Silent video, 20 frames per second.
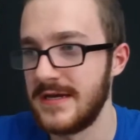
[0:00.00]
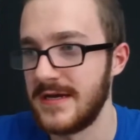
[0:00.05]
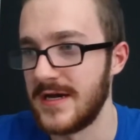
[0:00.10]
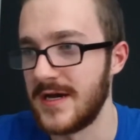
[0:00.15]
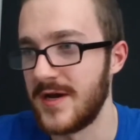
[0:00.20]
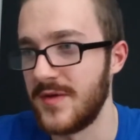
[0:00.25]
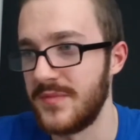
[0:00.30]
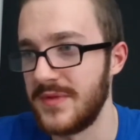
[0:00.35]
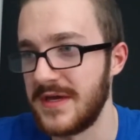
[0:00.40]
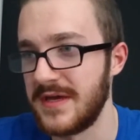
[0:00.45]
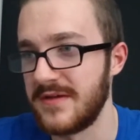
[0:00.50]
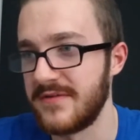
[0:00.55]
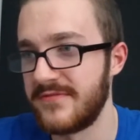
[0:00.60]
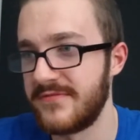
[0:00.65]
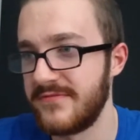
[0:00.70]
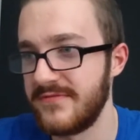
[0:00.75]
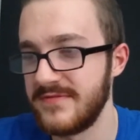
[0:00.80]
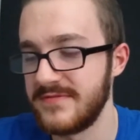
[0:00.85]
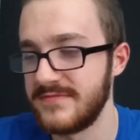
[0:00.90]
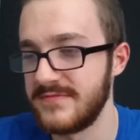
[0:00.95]
uh, being
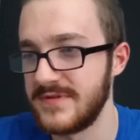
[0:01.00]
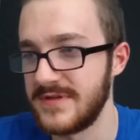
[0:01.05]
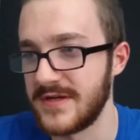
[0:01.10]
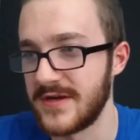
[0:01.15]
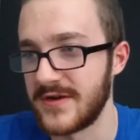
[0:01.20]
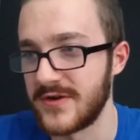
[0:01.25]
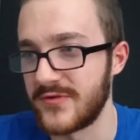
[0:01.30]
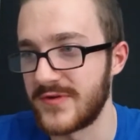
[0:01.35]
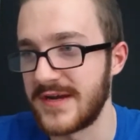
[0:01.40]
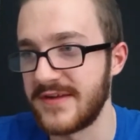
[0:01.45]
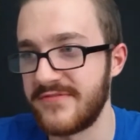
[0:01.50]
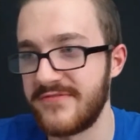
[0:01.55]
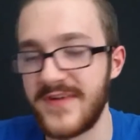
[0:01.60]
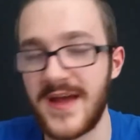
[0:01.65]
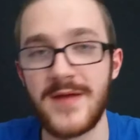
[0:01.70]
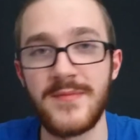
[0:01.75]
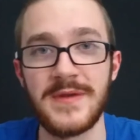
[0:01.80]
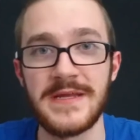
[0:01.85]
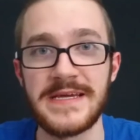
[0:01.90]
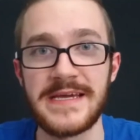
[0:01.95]
you know, great
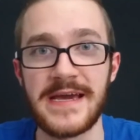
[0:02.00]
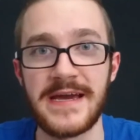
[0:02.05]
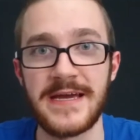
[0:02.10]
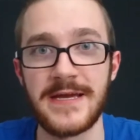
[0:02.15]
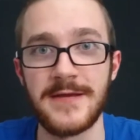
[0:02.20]
family